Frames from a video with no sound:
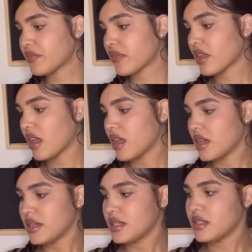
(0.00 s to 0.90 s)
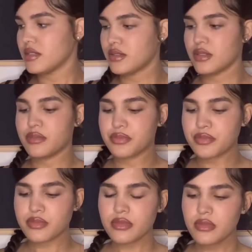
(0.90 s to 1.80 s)

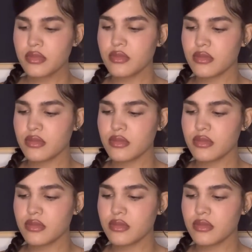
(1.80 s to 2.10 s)
No one is speaking in this clip.